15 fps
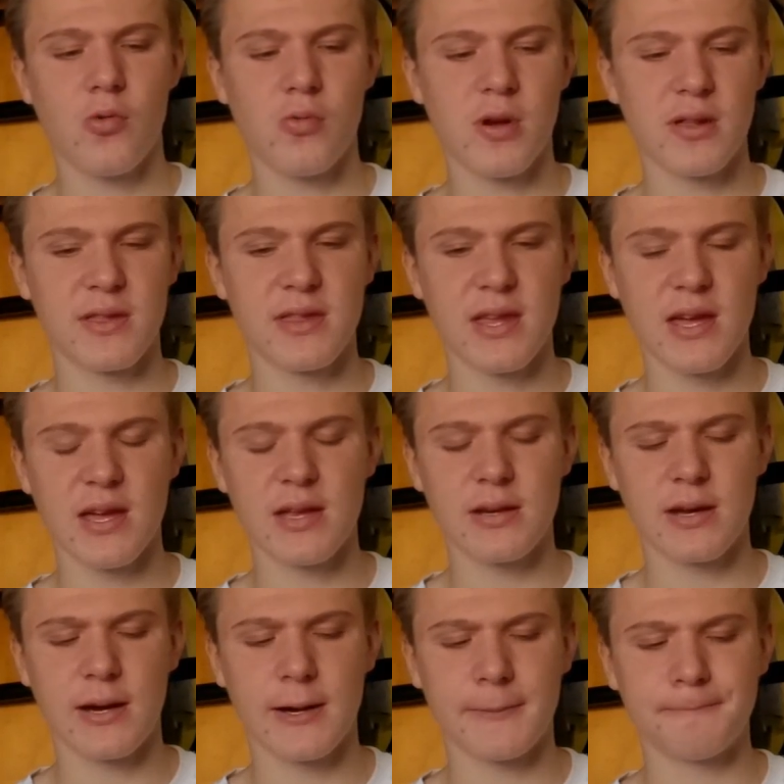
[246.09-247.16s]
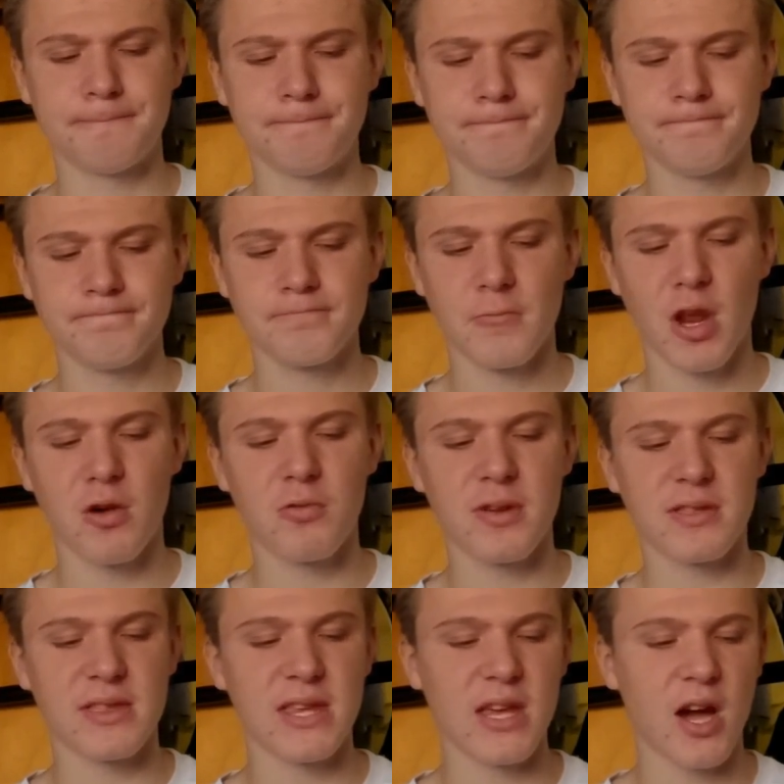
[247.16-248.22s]
within
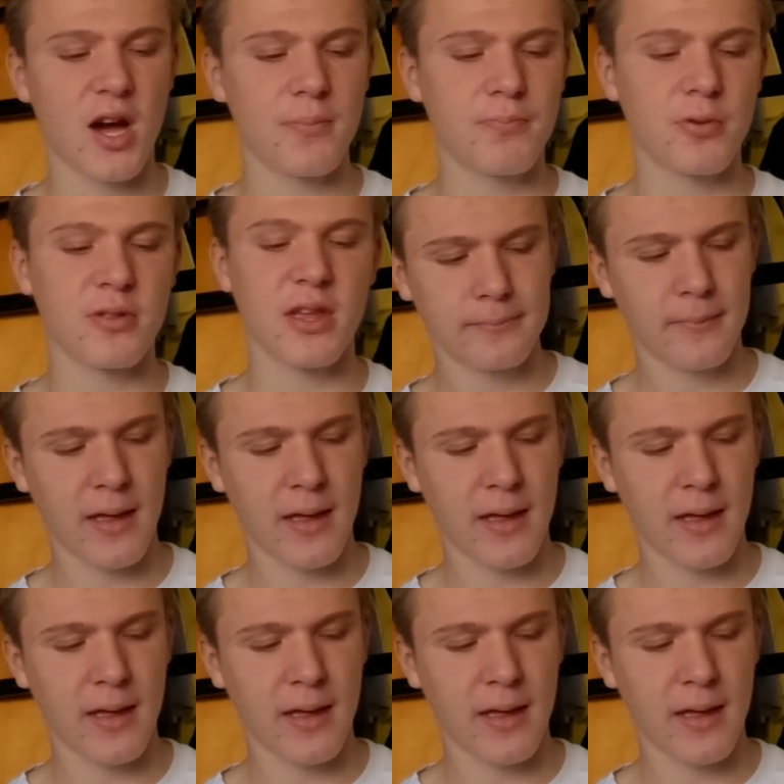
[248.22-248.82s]
with the upper.